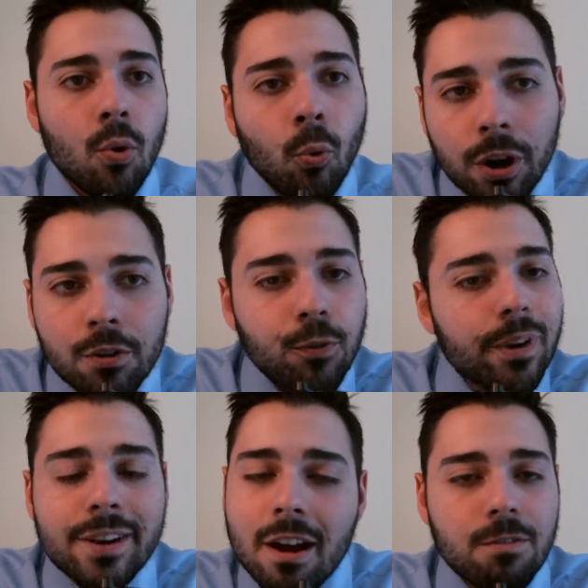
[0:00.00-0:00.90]
What if we're
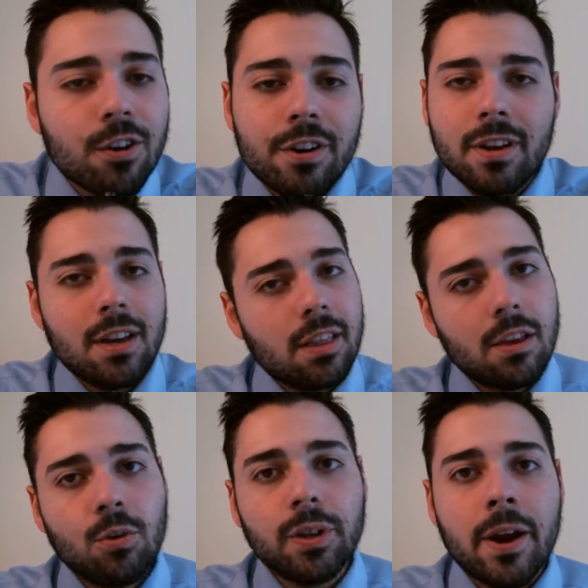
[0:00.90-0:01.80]
never going to get
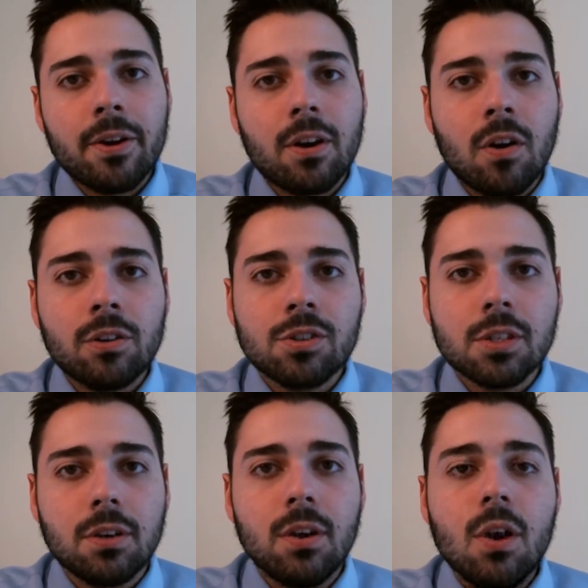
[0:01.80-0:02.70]
the old Erik
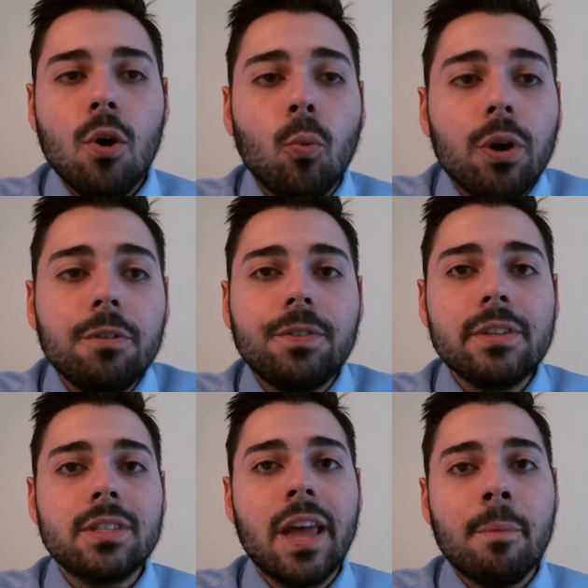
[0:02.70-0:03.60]
Karlsson? What if
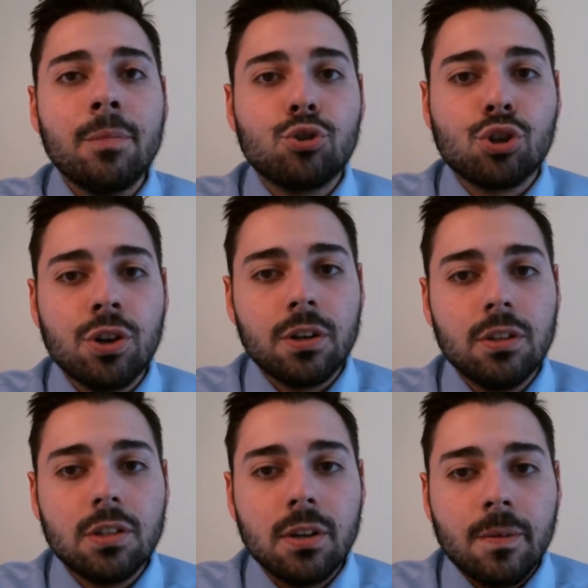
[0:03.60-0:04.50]
he's damaged
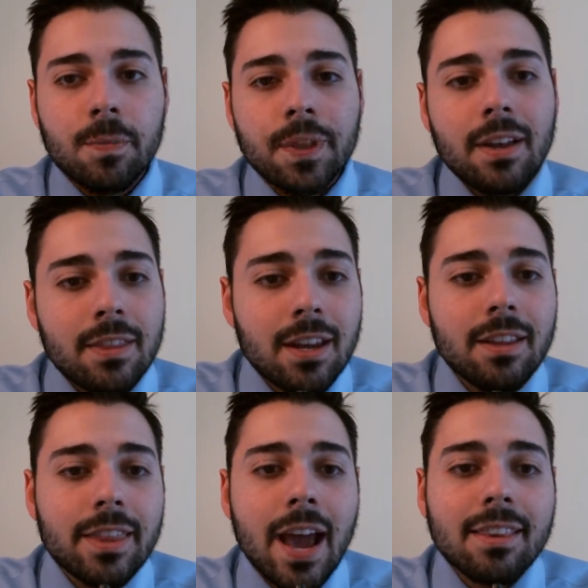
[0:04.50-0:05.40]
goods? Then
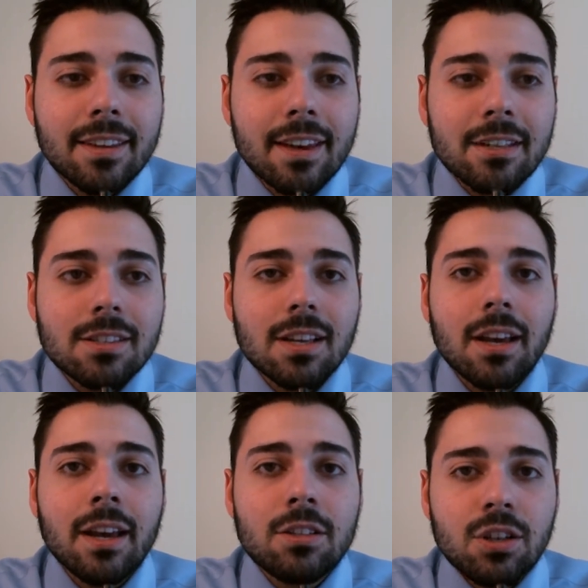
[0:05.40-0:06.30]
in that case,
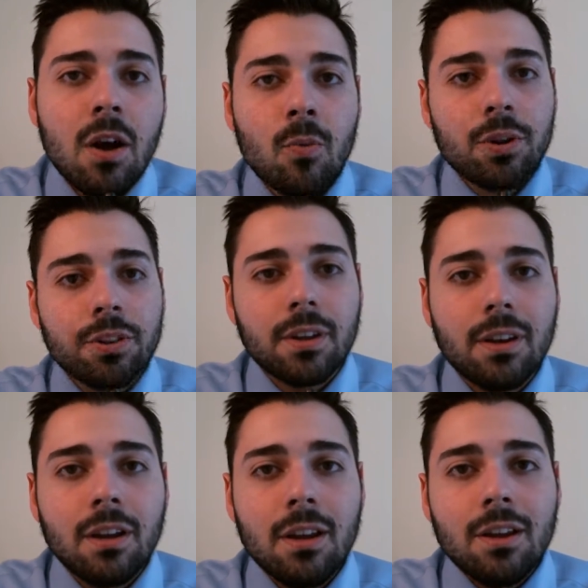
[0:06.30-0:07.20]
it's not worth it.
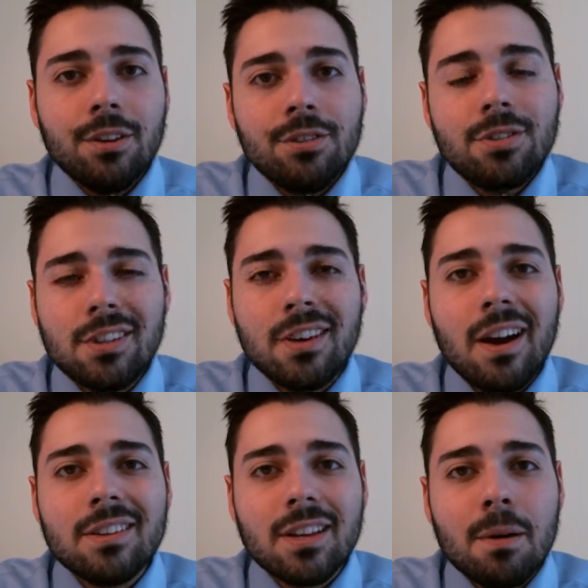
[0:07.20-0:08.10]
You see,
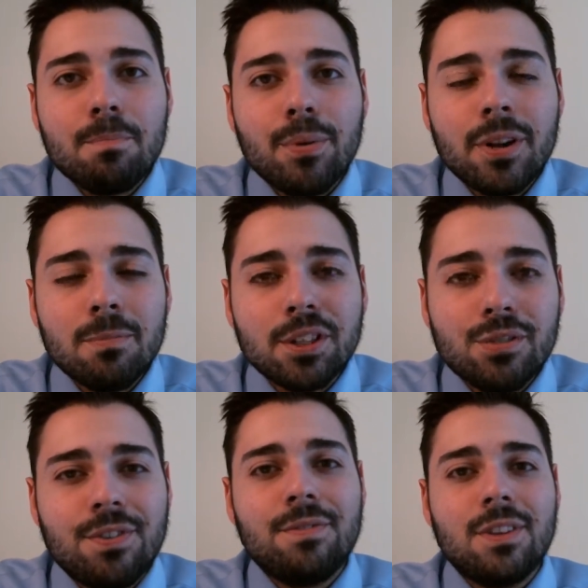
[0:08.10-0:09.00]
guys, I'm pretty much
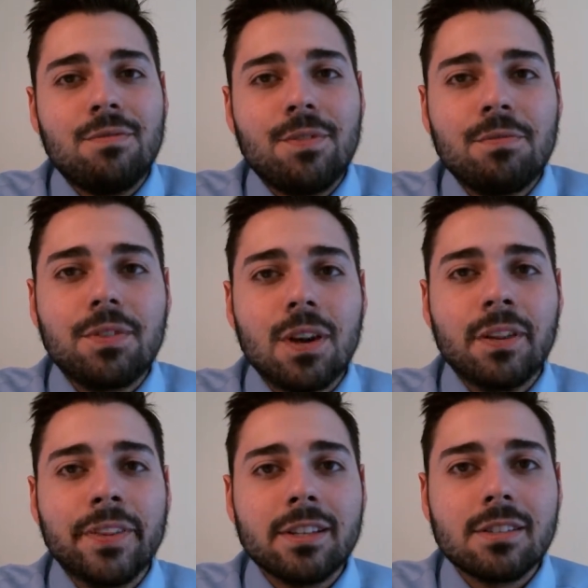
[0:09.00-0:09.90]
50-50
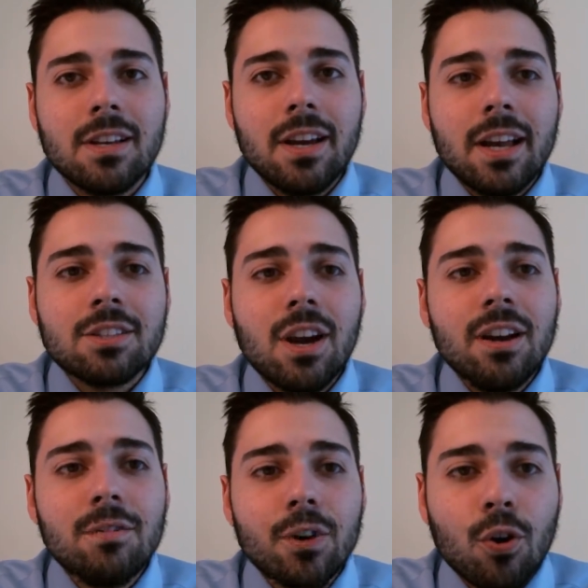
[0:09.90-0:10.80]
on this. It's kind
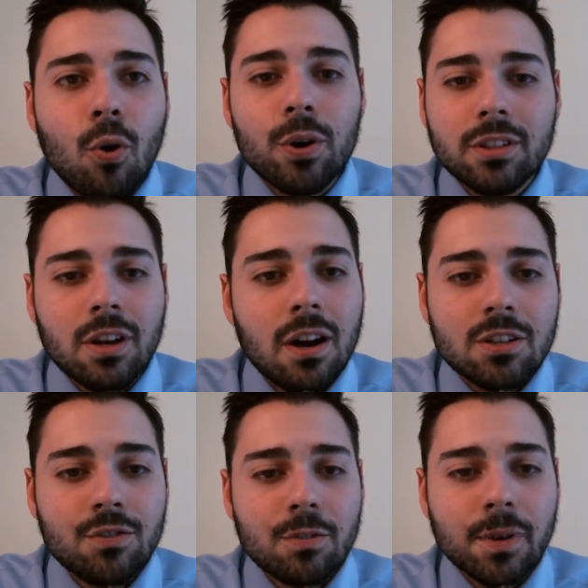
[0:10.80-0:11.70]
of a coin toss
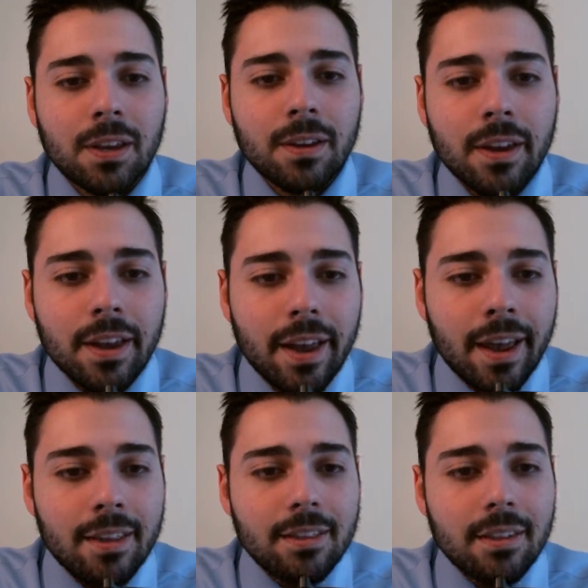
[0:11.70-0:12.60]
for me.
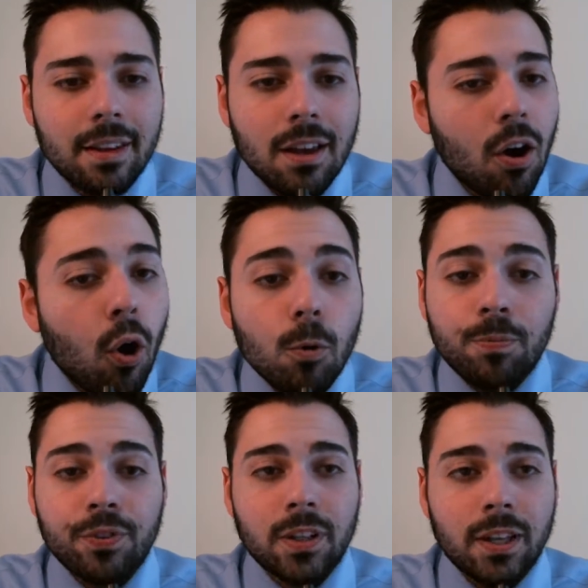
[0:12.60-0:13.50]
And
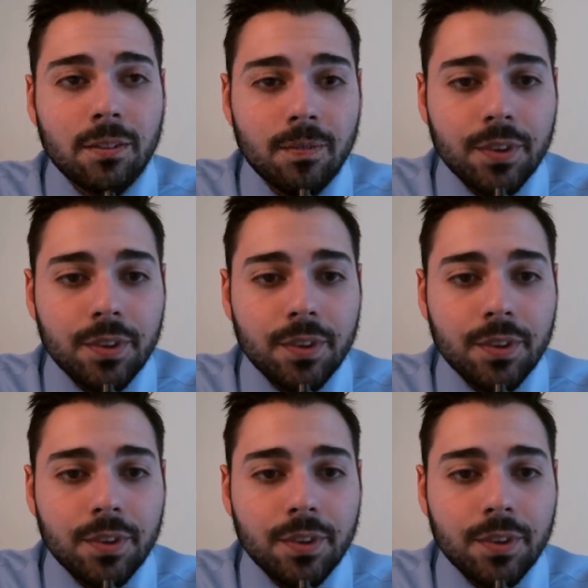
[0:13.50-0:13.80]
hopefully,